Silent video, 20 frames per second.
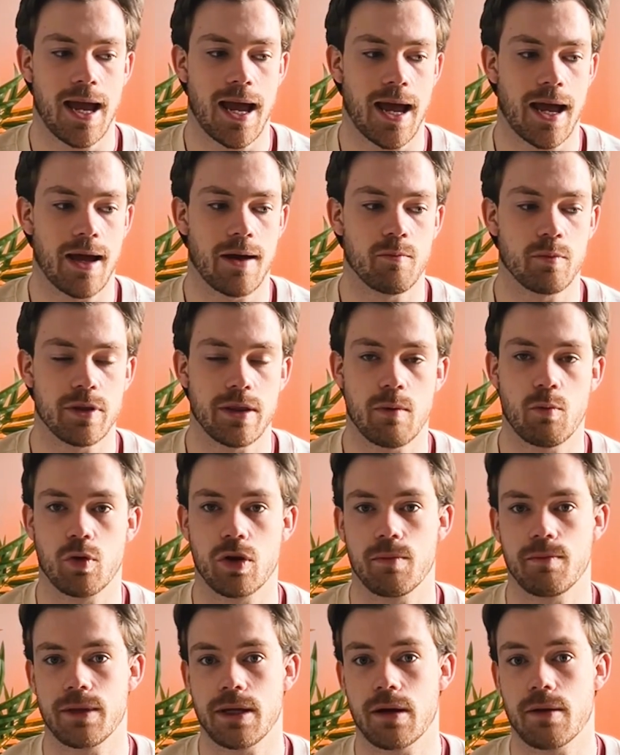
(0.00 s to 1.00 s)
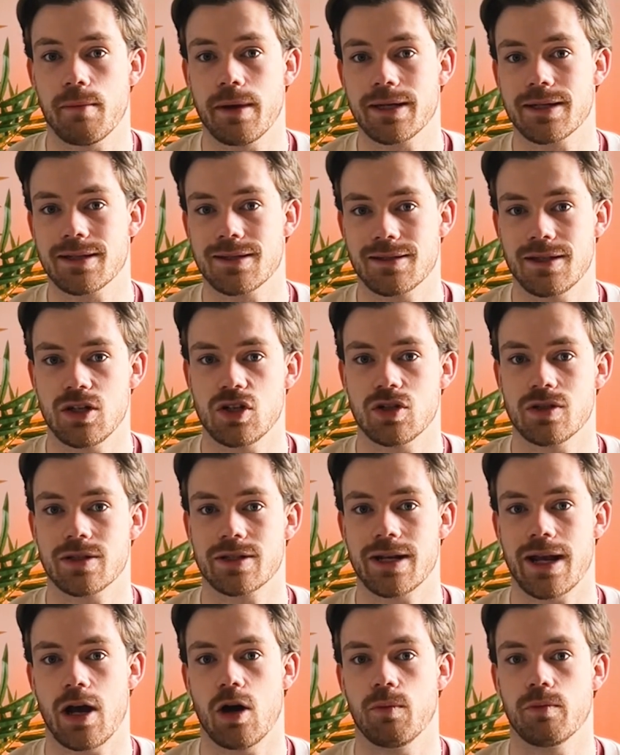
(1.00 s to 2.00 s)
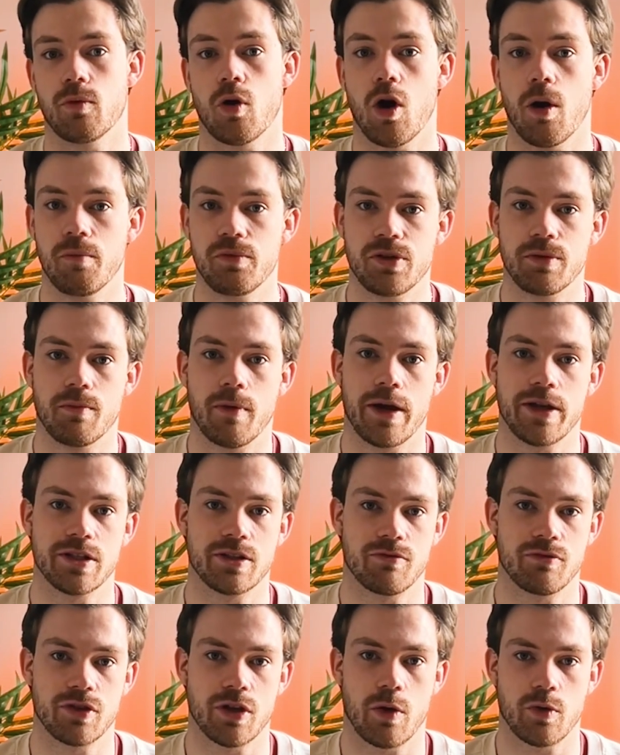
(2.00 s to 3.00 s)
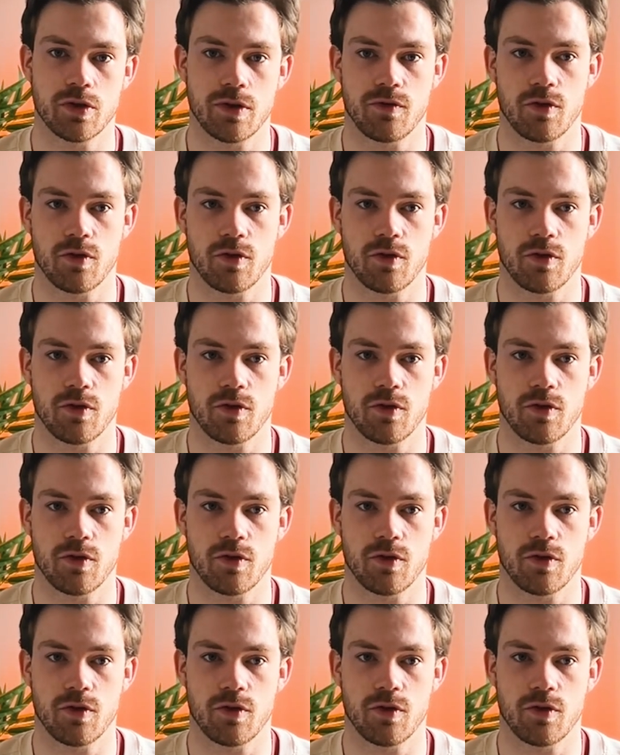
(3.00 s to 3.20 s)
And we then wanna be able to make decisions to help optimize the results.